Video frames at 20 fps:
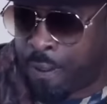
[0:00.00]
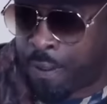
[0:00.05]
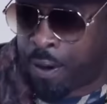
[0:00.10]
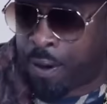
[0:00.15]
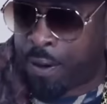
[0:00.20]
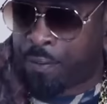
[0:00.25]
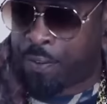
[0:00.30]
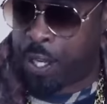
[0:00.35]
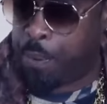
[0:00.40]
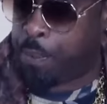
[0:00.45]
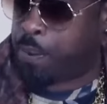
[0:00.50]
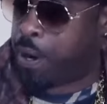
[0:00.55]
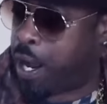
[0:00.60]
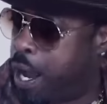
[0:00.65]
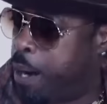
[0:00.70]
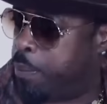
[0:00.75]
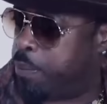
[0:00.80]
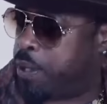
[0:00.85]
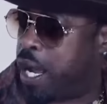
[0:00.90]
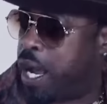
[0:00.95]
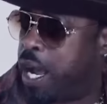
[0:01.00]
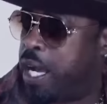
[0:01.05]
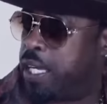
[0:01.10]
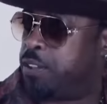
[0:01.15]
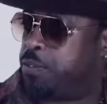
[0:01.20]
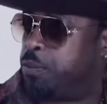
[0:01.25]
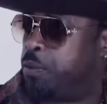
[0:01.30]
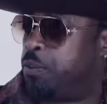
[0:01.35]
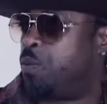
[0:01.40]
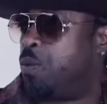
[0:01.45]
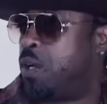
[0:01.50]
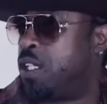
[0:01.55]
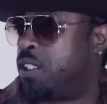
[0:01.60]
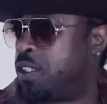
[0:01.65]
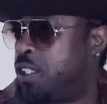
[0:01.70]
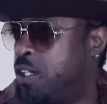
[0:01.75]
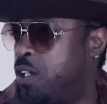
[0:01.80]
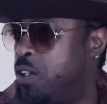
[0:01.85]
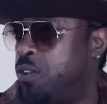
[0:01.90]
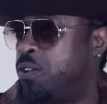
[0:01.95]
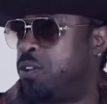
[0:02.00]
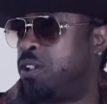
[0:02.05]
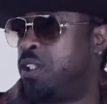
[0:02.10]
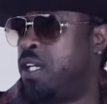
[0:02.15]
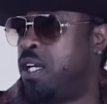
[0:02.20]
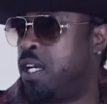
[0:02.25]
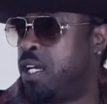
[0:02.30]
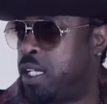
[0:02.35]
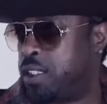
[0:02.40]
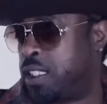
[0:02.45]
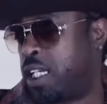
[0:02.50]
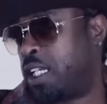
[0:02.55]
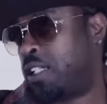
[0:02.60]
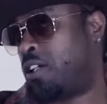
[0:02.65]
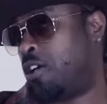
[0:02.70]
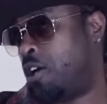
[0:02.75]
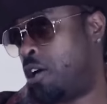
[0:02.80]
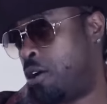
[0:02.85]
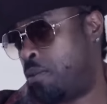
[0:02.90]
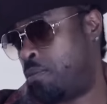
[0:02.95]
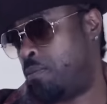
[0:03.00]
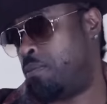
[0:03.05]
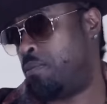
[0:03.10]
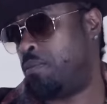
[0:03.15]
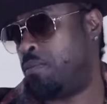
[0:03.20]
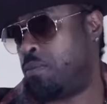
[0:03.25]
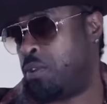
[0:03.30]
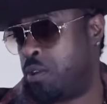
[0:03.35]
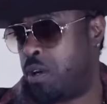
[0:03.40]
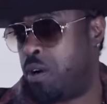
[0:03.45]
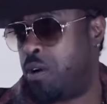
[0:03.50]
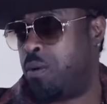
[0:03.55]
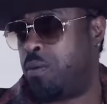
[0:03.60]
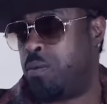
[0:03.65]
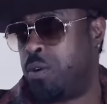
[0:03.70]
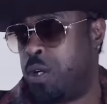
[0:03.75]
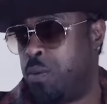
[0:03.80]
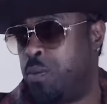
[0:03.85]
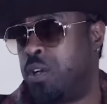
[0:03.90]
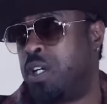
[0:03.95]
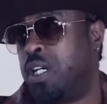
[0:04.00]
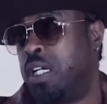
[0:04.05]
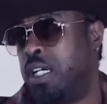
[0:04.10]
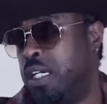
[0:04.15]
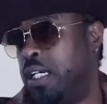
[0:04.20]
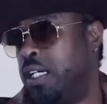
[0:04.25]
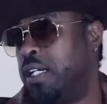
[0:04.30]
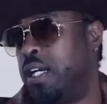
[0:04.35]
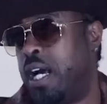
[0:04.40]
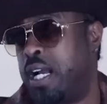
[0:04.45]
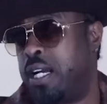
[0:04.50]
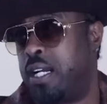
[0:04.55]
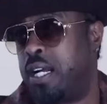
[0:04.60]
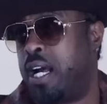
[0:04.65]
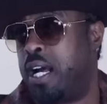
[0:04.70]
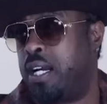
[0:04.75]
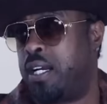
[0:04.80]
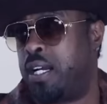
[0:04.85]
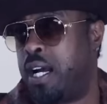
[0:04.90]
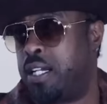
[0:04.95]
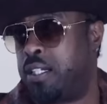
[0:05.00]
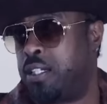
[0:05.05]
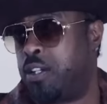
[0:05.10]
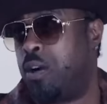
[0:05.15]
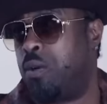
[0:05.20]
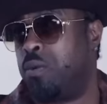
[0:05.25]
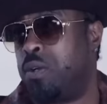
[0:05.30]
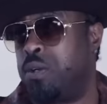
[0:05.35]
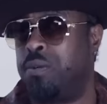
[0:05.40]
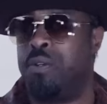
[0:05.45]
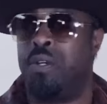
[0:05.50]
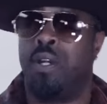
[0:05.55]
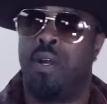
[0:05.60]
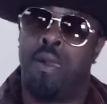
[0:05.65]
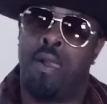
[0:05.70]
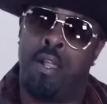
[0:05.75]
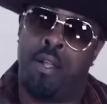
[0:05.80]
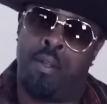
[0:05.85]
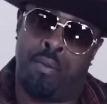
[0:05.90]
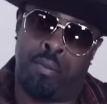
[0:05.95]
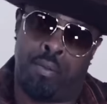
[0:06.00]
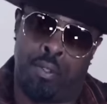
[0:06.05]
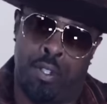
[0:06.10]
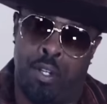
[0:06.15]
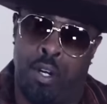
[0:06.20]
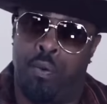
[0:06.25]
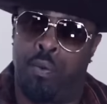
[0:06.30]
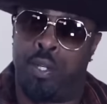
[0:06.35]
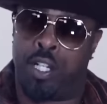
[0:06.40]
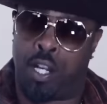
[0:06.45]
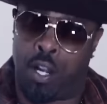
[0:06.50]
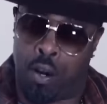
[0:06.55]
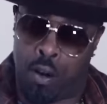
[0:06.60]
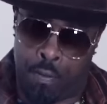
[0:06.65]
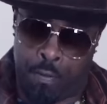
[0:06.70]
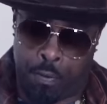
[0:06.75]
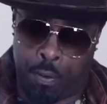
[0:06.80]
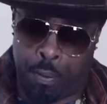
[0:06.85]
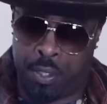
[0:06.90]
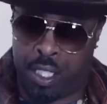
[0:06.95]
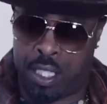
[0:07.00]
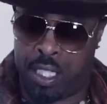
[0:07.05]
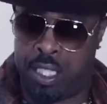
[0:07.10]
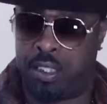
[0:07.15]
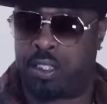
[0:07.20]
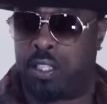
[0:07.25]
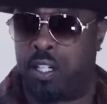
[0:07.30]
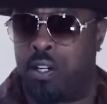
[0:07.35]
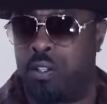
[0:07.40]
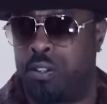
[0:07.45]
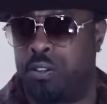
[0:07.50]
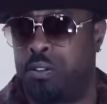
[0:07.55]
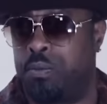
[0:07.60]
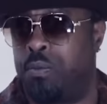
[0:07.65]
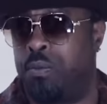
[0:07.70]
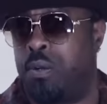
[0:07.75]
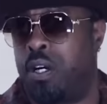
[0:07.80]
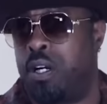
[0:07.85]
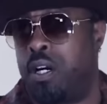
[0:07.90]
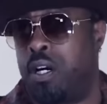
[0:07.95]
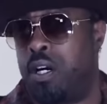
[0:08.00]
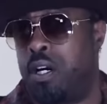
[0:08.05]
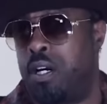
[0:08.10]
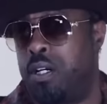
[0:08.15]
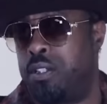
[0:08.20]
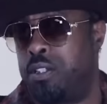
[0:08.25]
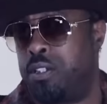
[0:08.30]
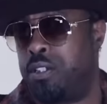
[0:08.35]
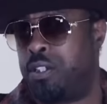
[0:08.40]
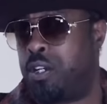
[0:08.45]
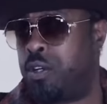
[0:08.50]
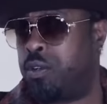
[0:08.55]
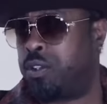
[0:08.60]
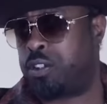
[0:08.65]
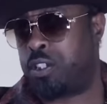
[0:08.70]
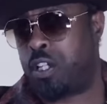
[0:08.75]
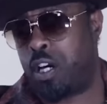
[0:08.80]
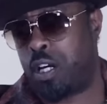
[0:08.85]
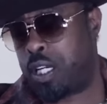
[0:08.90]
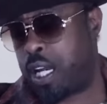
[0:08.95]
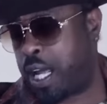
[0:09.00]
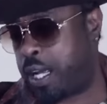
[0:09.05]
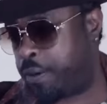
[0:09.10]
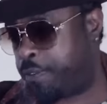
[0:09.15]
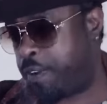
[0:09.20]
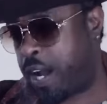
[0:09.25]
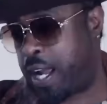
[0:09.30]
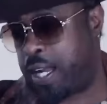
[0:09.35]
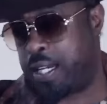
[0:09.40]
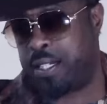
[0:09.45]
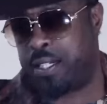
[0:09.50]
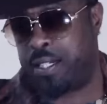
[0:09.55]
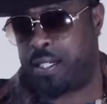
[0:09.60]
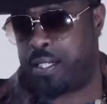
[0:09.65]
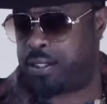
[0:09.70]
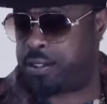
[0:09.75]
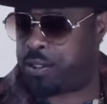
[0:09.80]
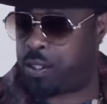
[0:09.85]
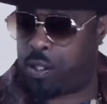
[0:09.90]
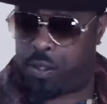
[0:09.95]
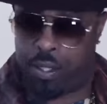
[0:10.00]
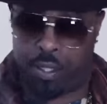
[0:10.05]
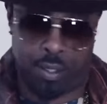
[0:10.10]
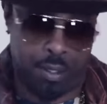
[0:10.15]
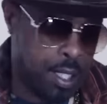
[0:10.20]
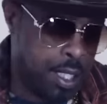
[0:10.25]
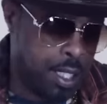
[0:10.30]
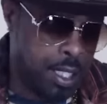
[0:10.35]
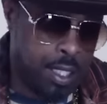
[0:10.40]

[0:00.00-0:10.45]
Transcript: of hip hop guys from the West Coast because I thought, you know, we were good. I, I, I thought we you know, we learned from the East Coast, but uh, you know, it's all like fighting. There's uh,